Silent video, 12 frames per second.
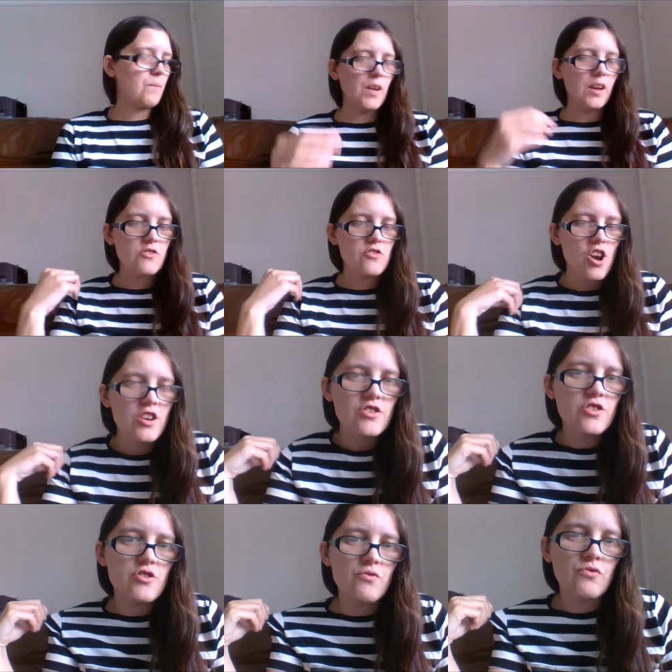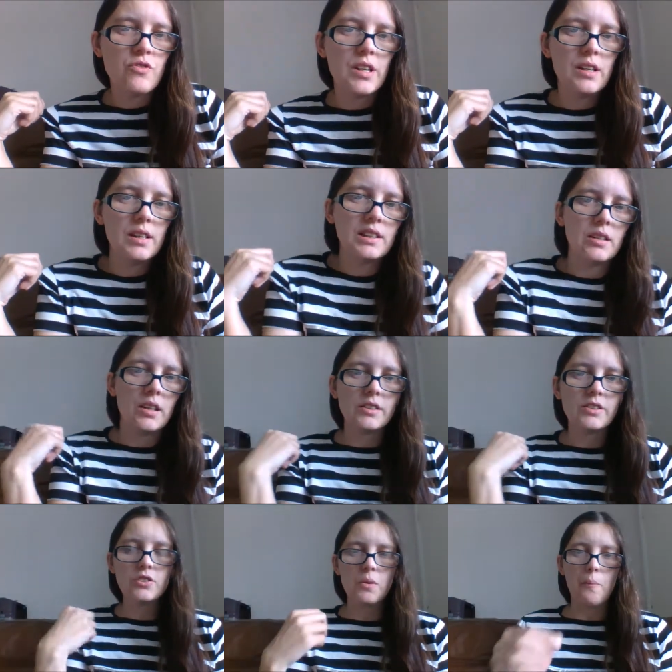They taste really
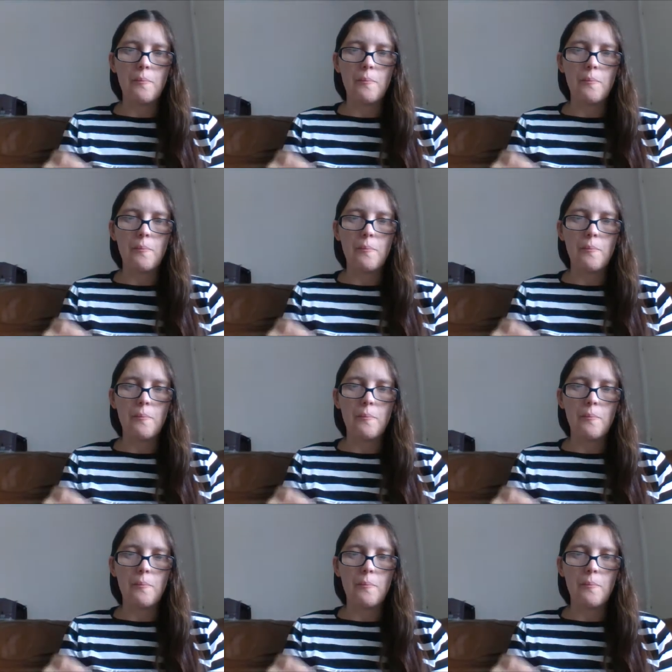nice.